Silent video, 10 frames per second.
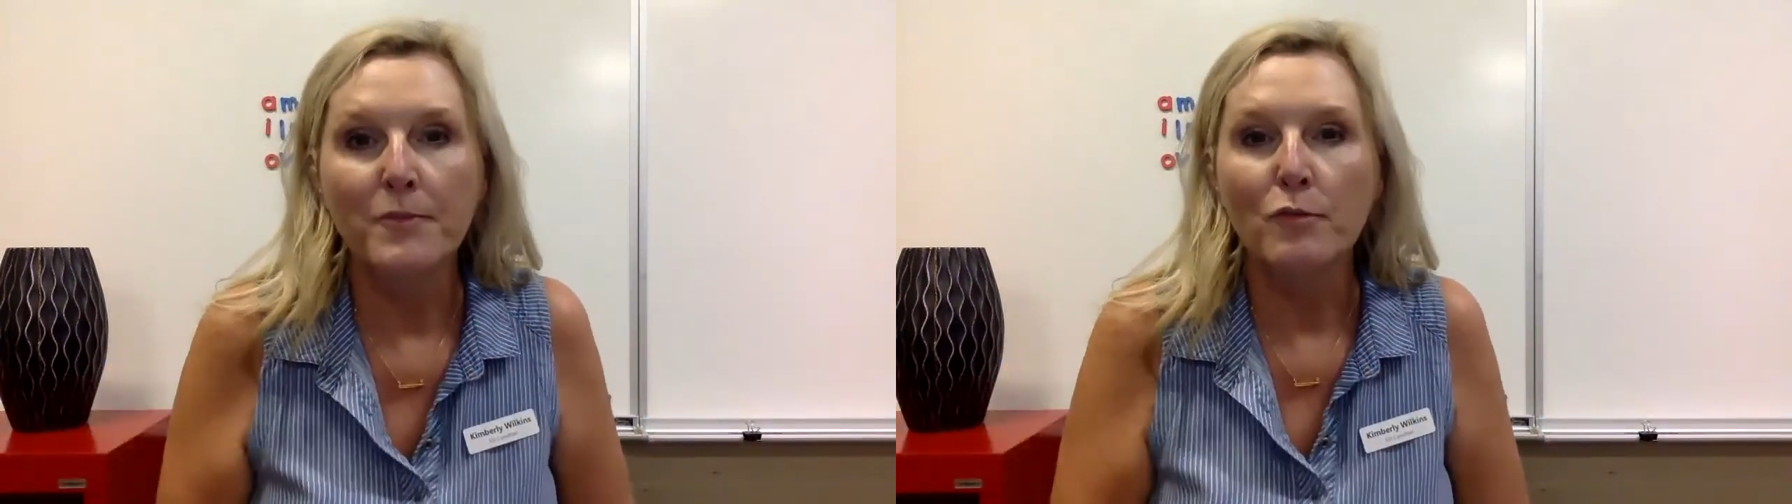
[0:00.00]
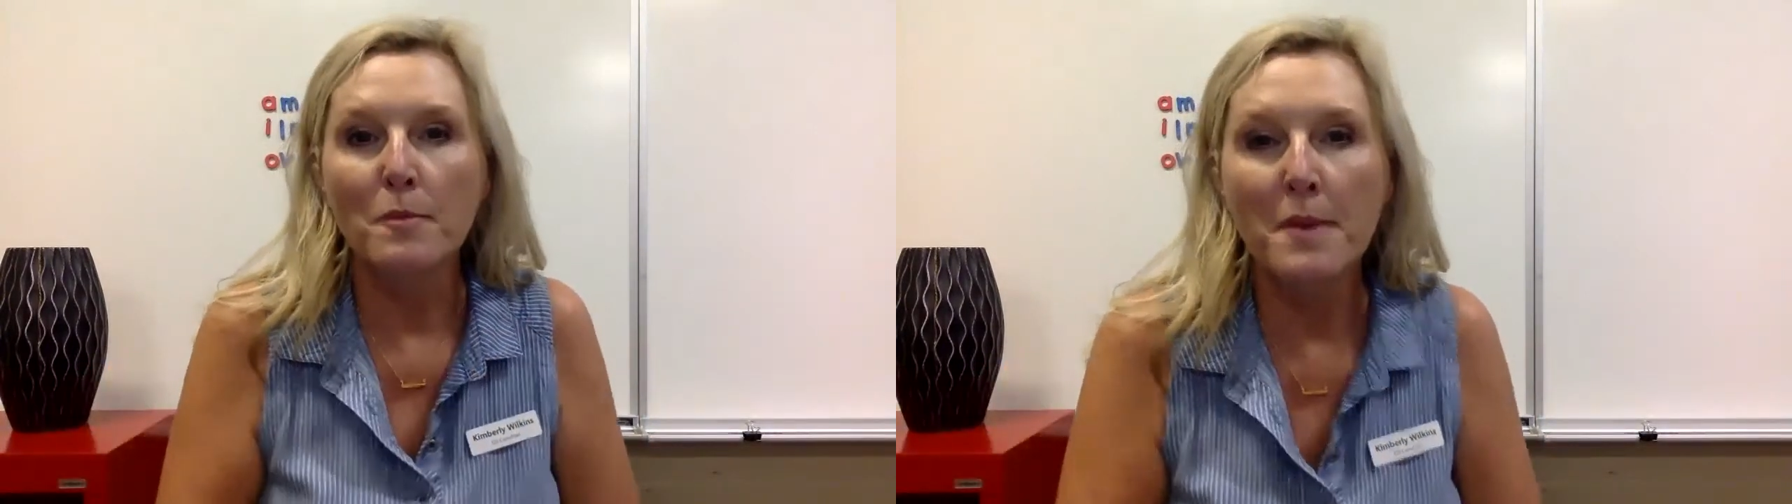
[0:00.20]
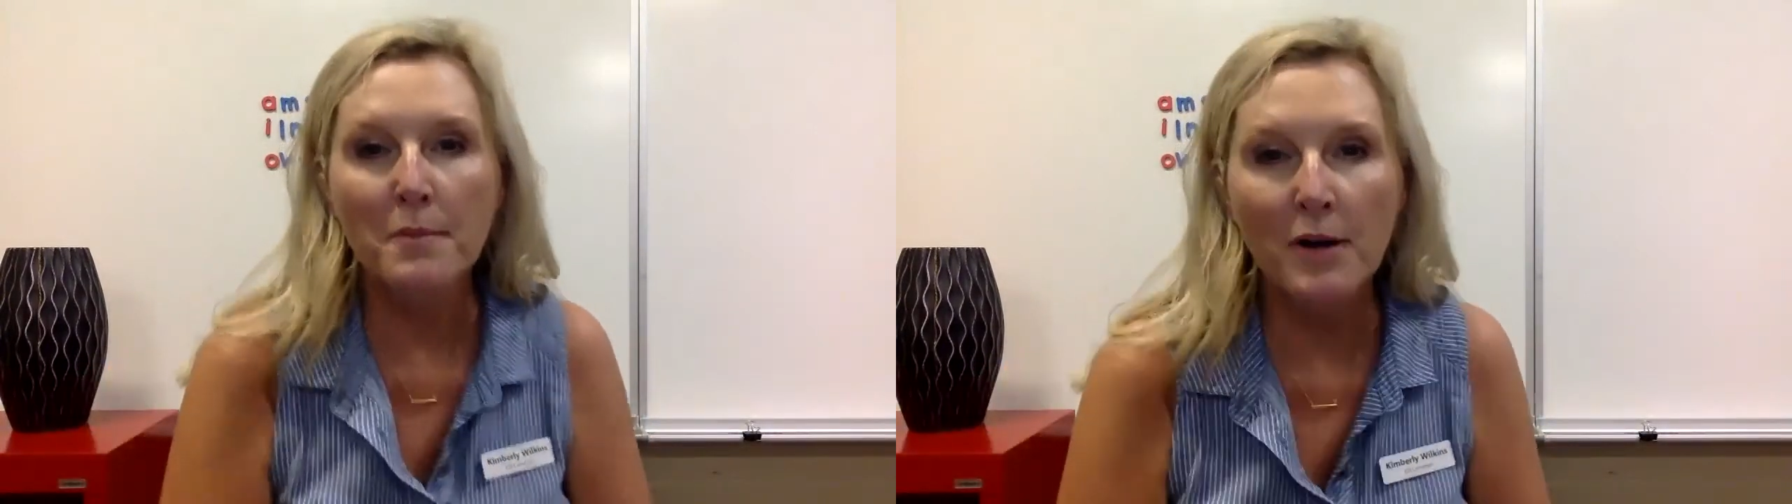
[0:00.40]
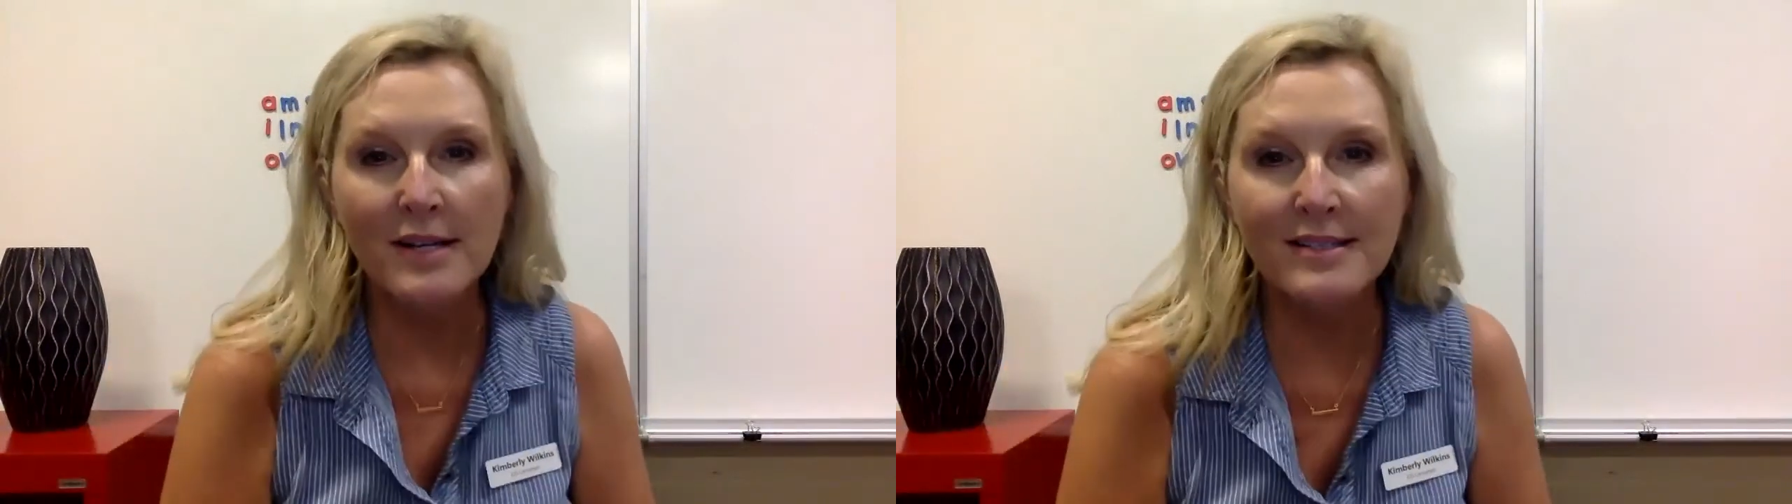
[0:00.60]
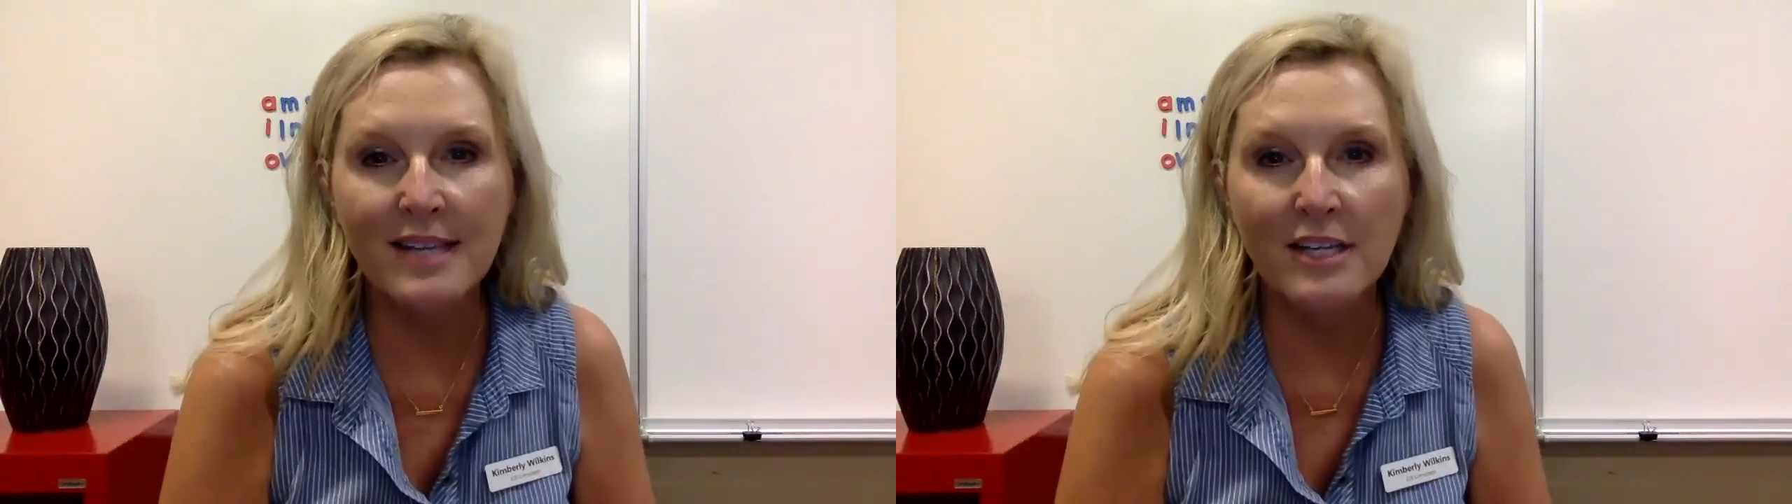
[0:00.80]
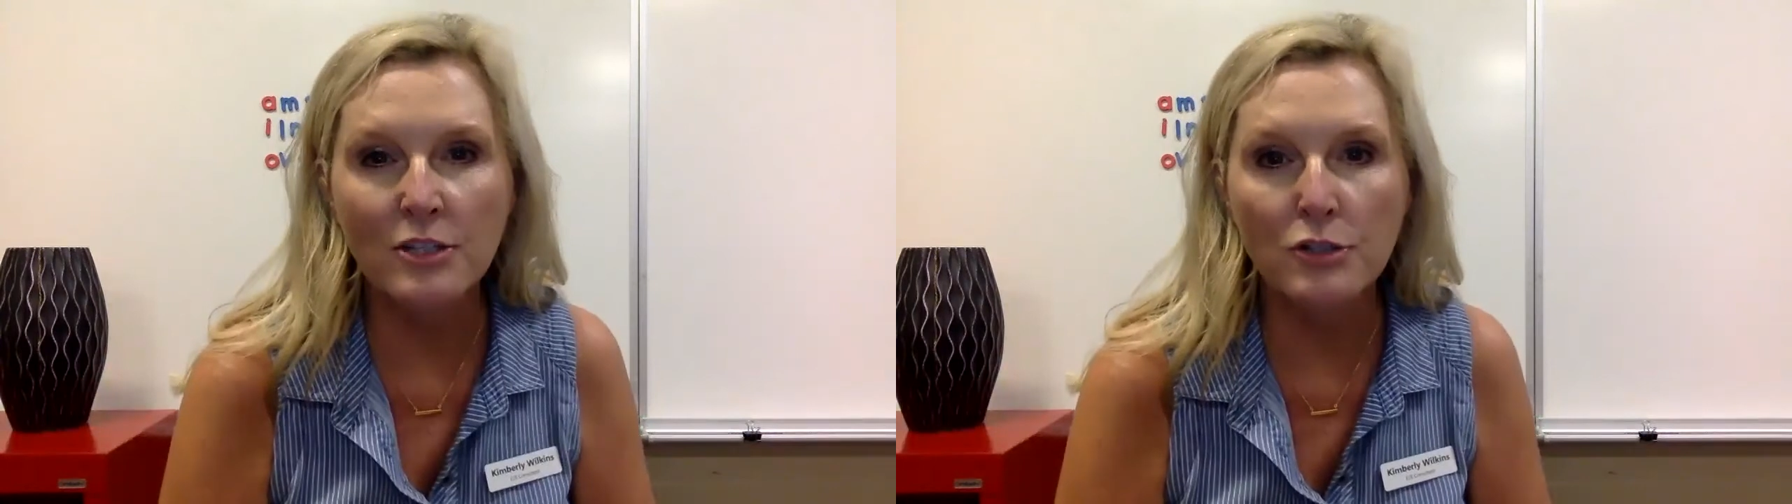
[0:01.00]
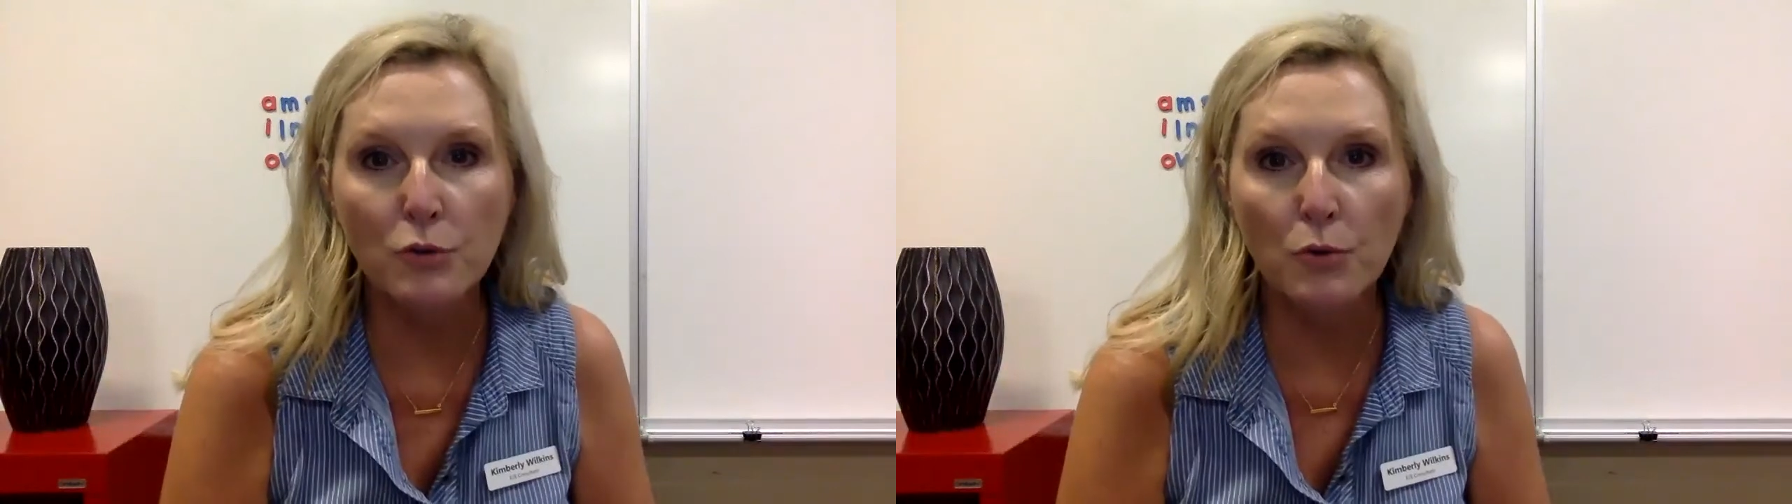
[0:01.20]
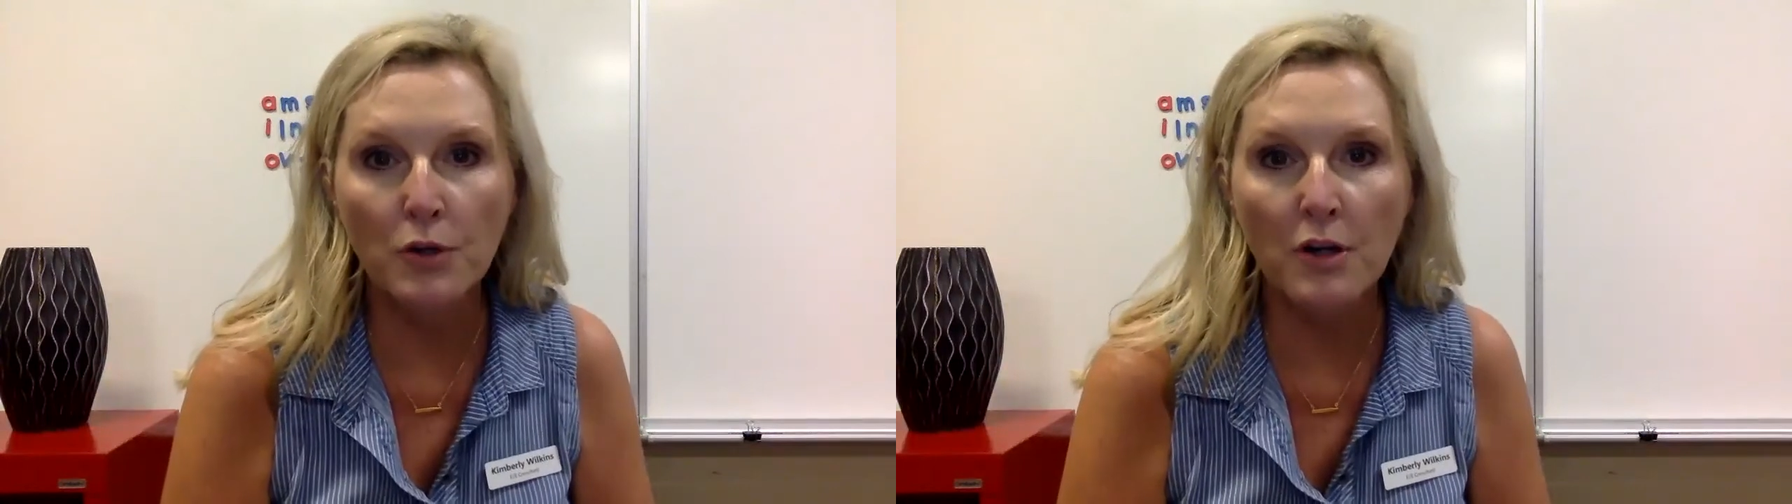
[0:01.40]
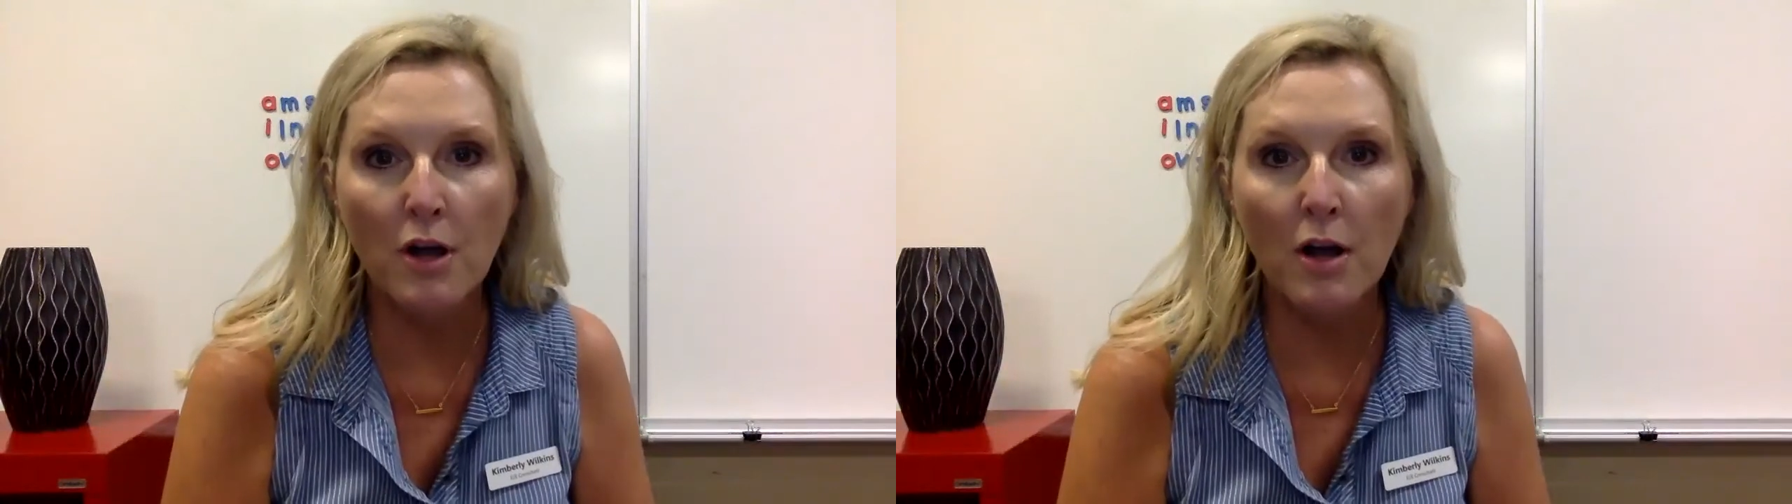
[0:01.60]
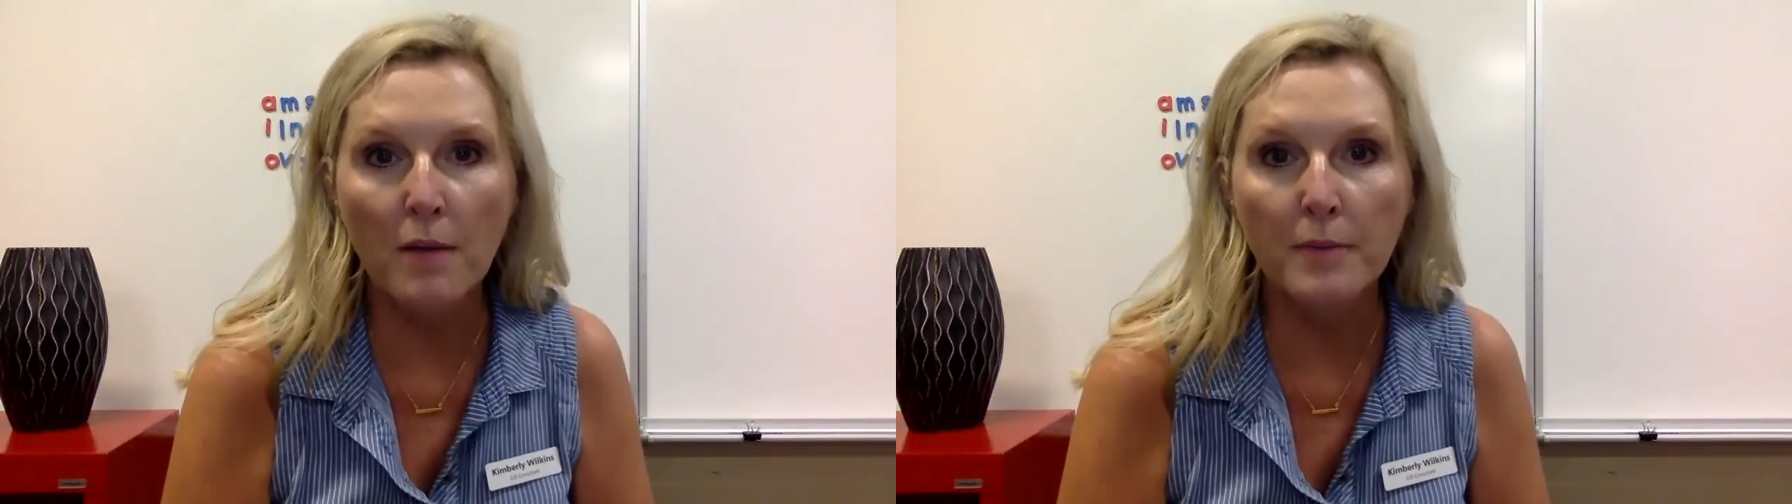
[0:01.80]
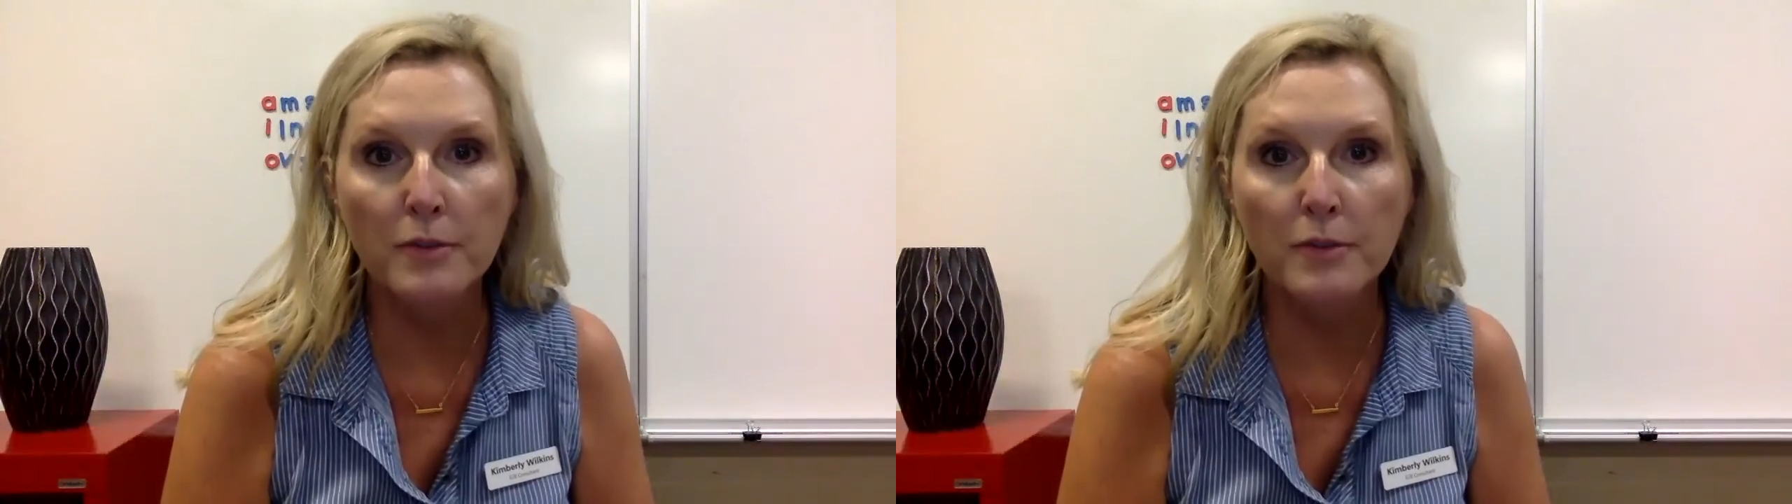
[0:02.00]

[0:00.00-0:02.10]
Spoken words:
Remember I said doorknob,